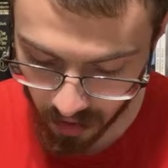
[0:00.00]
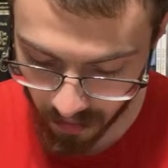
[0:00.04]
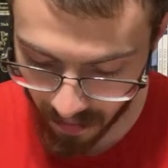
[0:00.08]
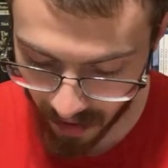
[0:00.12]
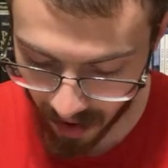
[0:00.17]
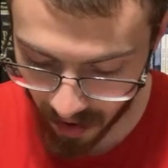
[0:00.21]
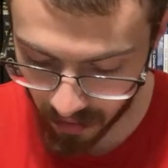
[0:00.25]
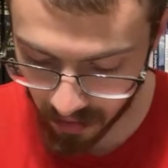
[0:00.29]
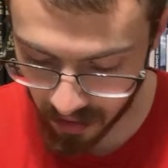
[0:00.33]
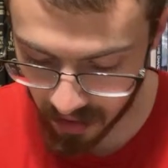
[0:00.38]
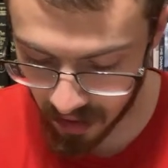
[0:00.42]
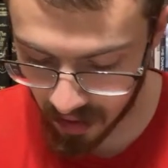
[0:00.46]

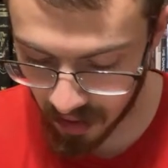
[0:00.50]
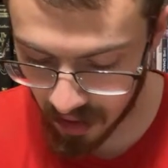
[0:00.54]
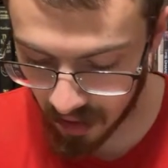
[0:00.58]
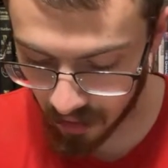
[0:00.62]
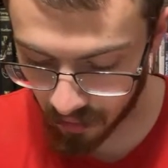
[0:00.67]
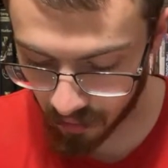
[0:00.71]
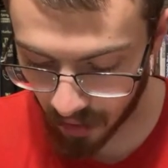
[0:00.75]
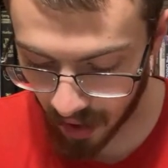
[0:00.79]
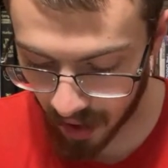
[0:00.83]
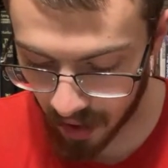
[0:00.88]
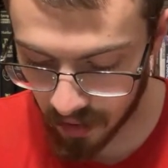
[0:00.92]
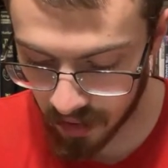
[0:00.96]
amounted,
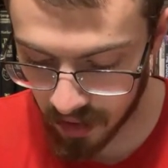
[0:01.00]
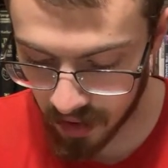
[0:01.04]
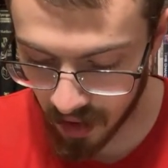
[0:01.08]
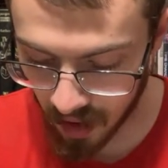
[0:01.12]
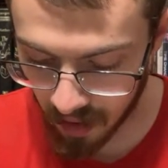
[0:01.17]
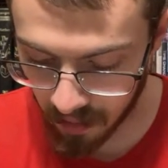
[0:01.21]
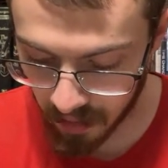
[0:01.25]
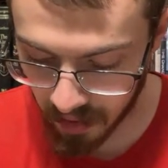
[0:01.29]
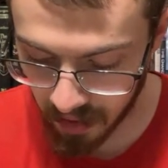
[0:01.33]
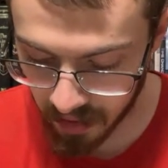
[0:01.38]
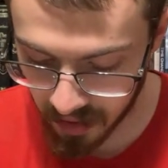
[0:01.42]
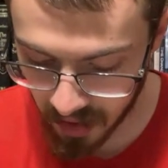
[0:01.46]
in round
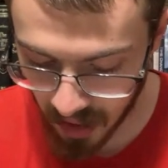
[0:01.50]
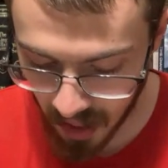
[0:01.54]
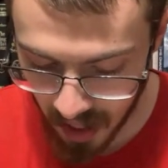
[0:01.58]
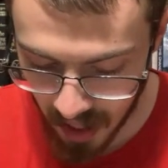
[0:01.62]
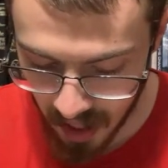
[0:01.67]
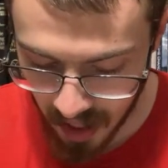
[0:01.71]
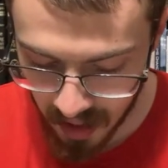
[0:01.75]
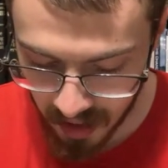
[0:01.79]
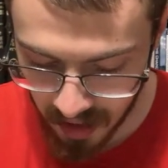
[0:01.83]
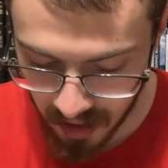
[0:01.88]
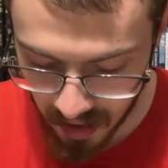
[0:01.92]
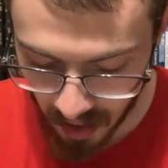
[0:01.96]
numbers,
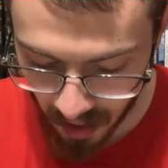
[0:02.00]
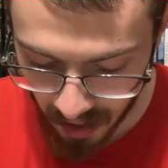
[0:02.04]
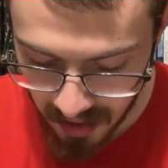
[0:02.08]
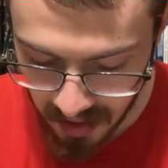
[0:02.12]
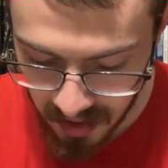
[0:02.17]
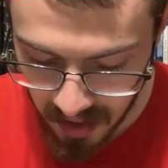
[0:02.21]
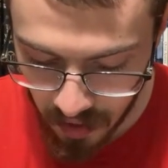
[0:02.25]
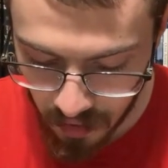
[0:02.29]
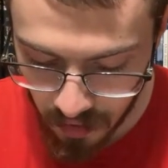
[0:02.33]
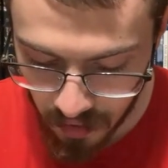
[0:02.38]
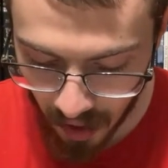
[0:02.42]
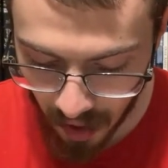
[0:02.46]
to
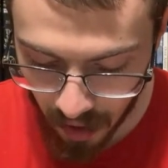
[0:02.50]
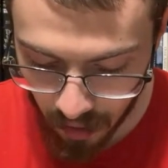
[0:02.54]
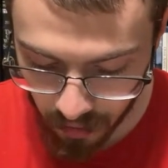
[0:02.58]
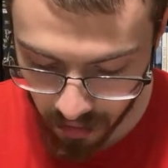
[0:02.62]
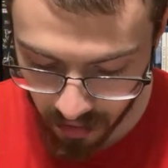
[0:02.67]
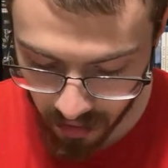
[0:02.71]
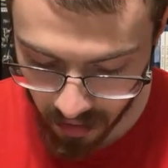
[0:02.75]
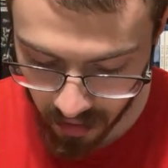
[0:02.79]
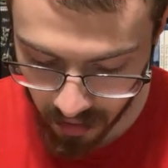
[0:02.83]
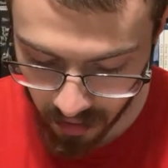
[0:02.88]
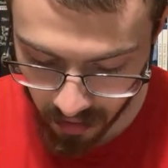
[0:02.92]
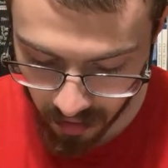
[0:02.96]

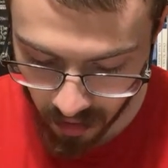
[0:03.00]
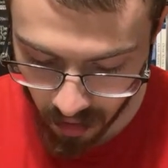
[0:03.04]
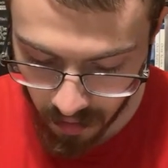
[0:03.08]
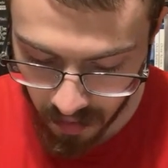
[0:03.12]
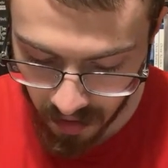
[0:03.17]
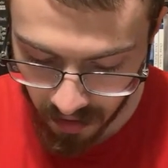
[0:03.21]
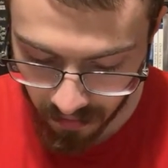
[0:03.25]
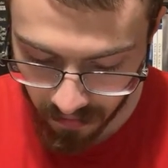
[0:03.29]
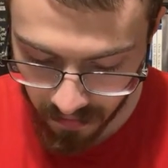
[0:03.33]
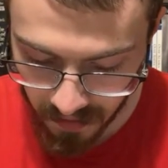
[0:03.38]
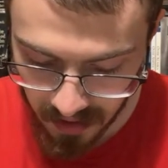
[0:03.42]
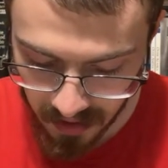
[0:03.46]
90,000
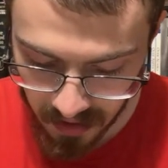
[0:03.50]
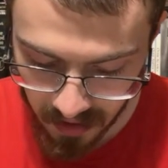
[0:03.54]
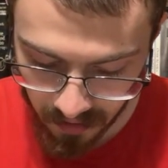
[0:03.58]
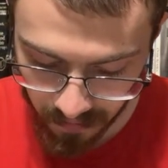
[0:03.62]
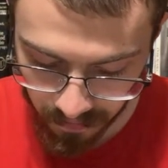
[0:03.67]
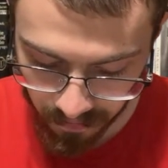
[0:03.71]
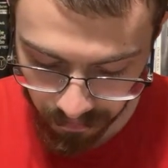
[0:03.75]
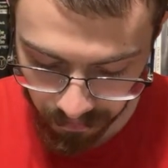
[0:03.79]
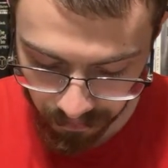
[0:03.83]
cubic feet.